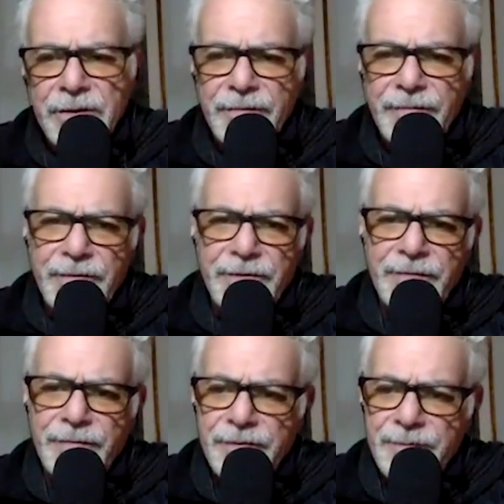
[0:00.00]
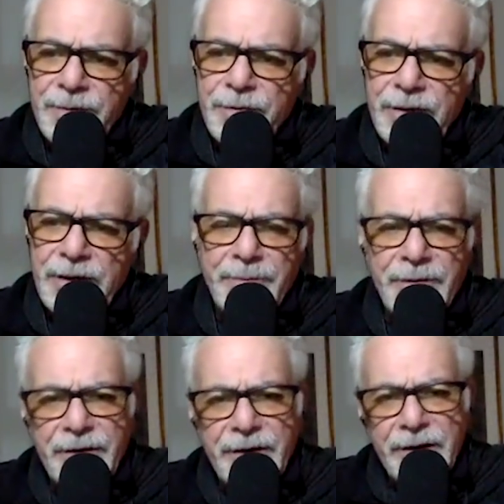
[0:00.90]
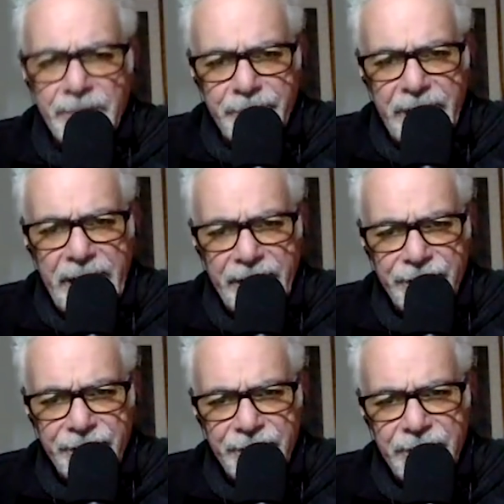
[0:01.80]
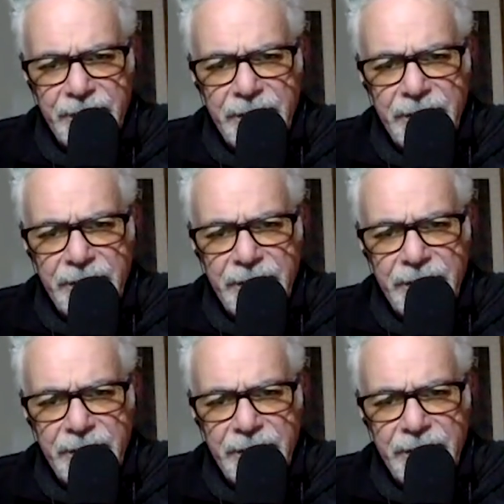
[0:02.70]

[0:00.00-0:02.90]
of the difference between empathy and compassion,